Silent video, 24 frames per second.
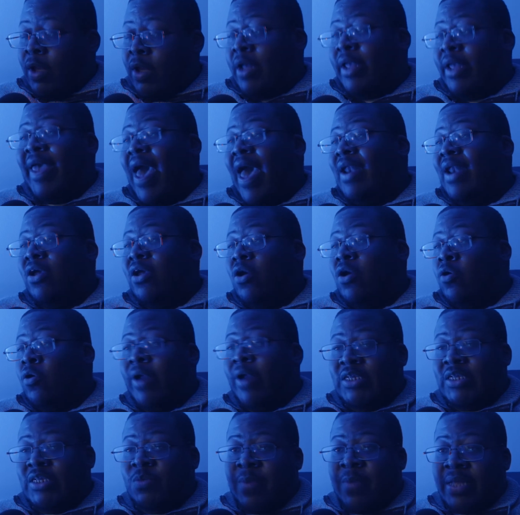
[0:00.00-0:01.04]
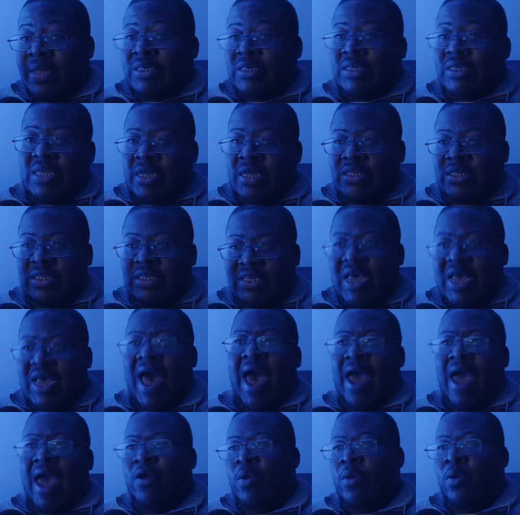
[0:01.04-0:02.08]
Calico that spends the
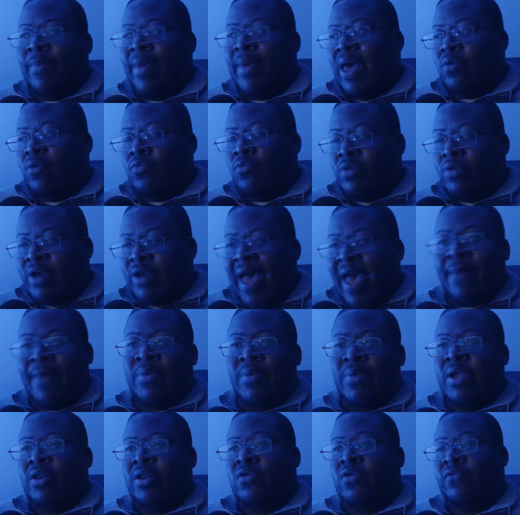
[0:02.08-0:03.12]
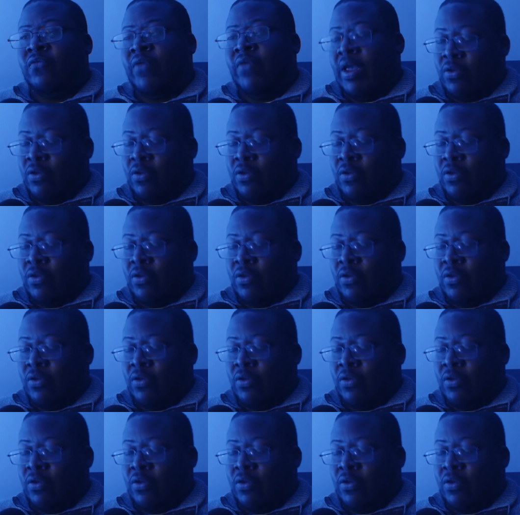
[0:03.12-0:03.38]
entire battle not being direct.